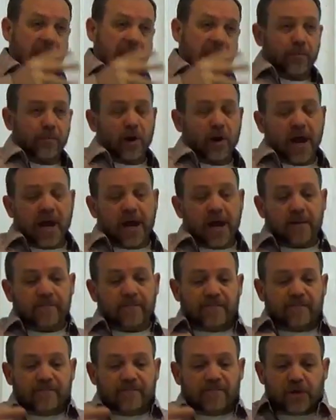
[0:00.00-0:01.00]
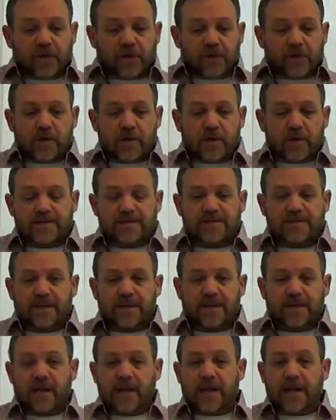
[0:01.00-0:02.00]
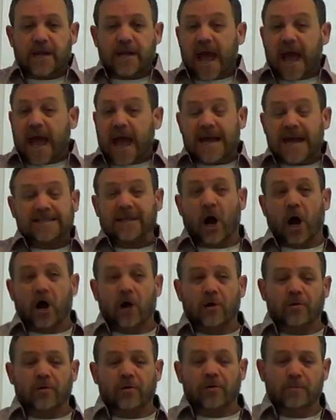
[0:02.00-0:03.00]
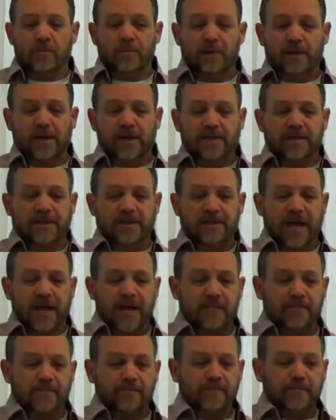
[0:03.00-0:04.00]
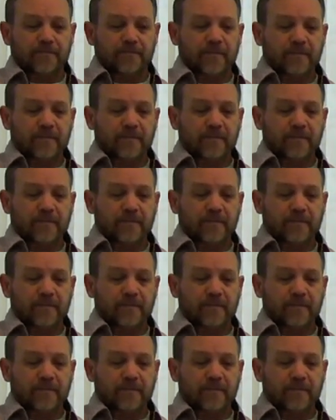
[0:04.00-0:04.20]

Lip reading: Abraham viewed his son as already being dead.